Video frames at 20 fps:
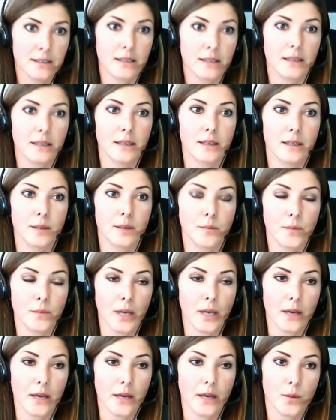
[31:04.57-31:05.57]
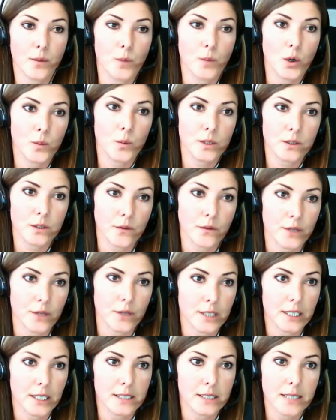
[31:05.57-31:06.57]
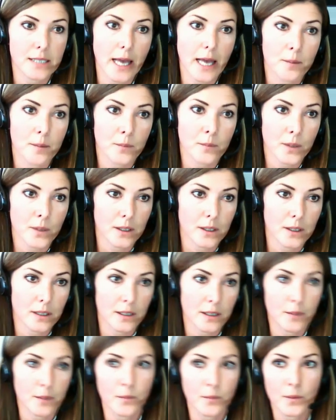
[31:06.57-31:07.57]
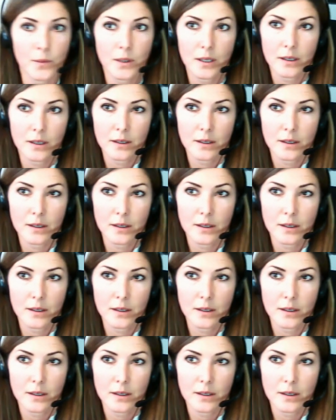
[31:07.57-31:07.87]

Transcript: at the moment of the DSM,